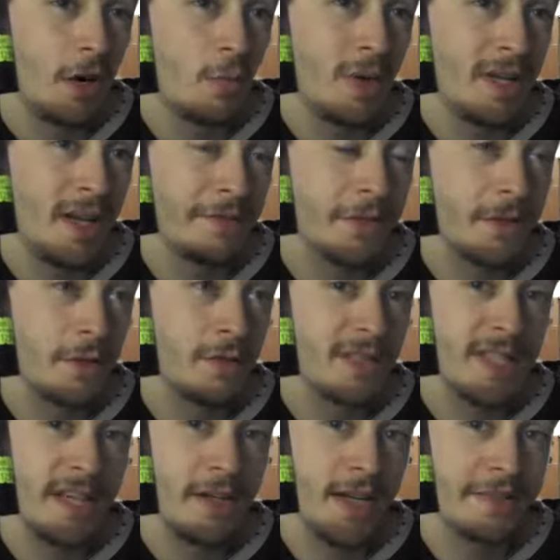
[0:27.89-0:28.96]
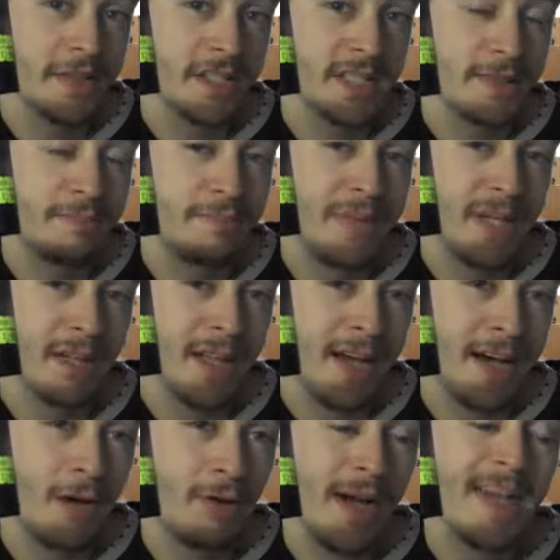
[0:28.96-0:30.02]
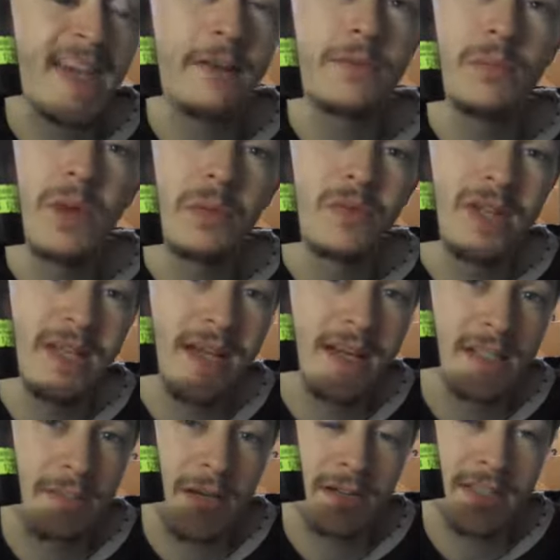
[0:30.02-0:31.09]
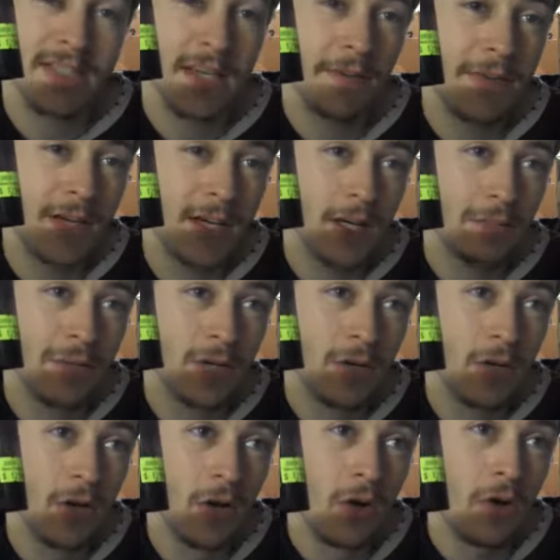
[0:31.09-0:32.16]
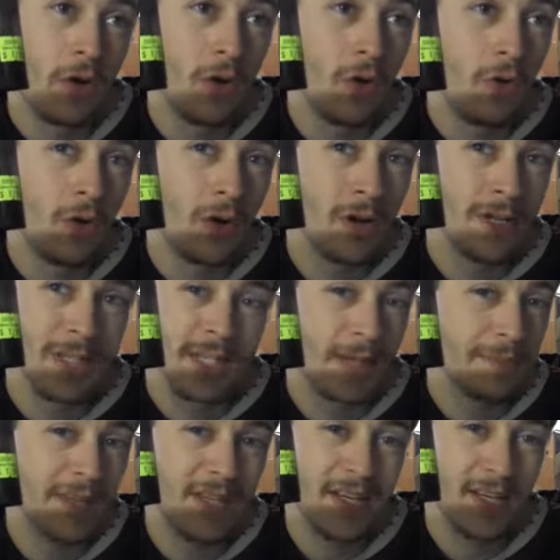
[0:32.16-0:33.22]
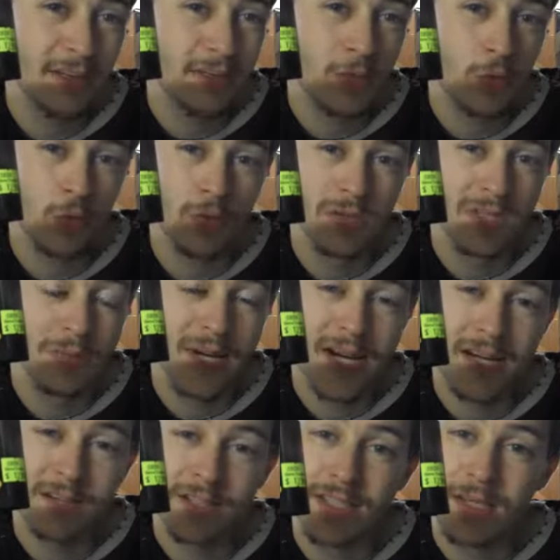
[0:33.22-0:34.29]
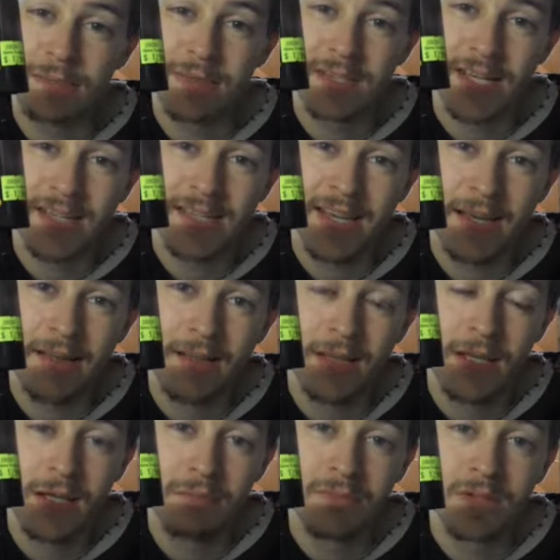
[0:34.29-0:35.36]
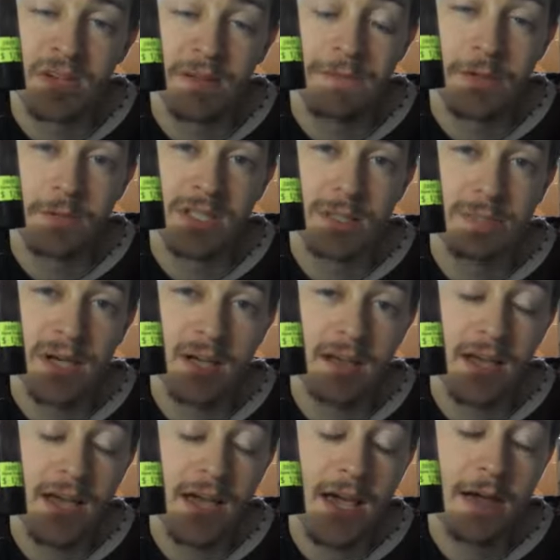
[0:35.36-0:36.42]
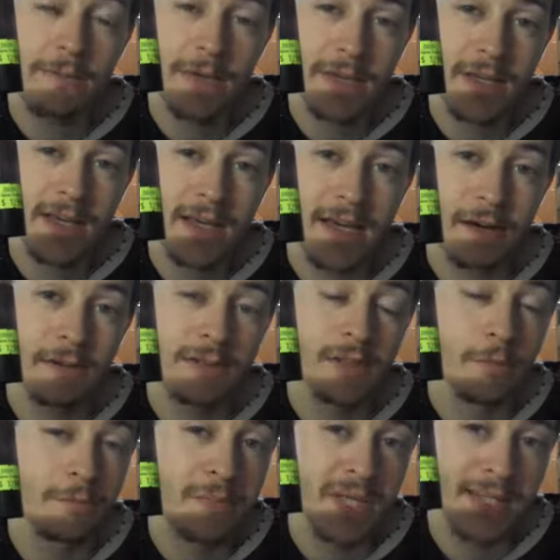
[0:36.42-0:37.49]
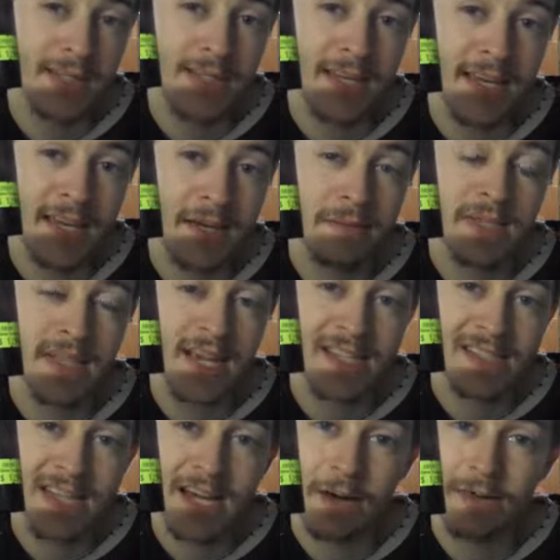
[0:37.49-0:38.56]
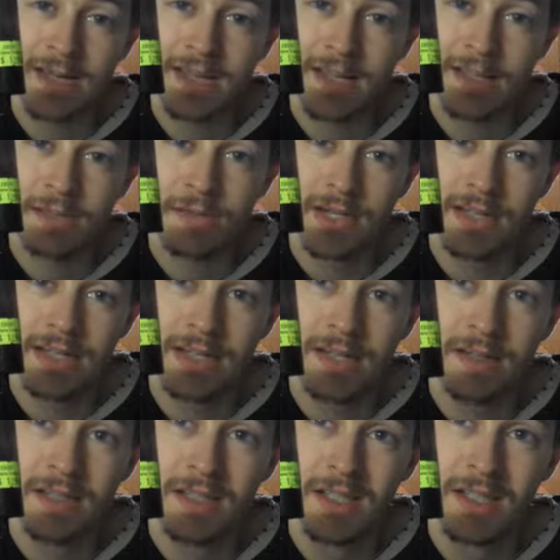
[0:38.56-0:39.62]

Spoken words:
What you have to do is that you have to spell out, I can't remember what you have to spell, 7-Up or something else, Cool Spot or something like that. But if you spell everything out, you beat the game, and that's how it ends right there.